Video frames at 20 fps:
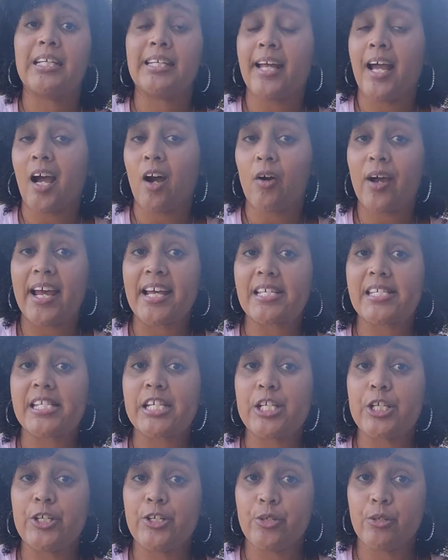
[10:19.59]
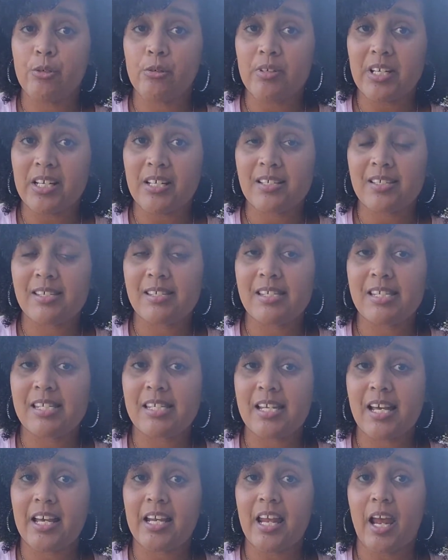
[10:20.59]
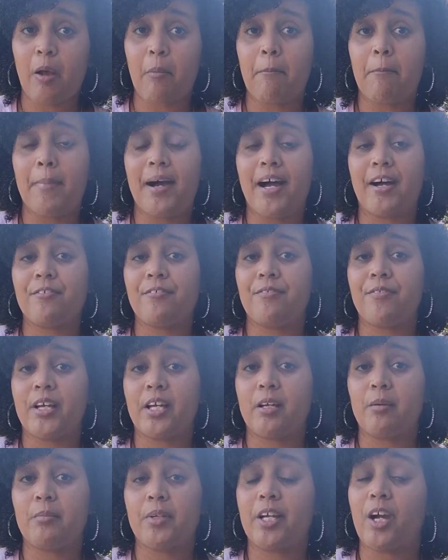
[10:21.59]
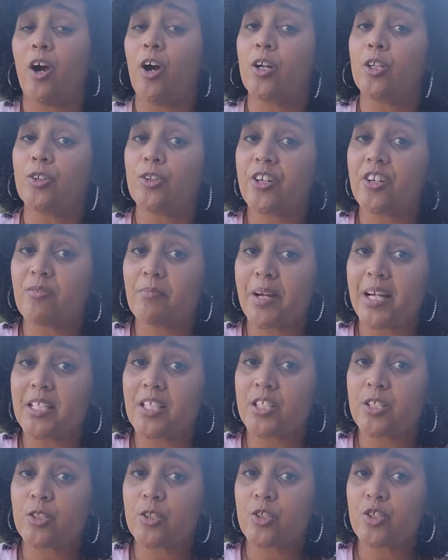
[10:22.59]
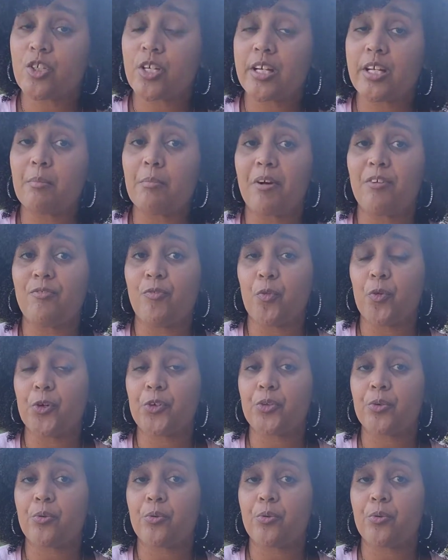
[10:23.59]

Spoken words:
Now, as a unit study, my family, all three of my children, my fourth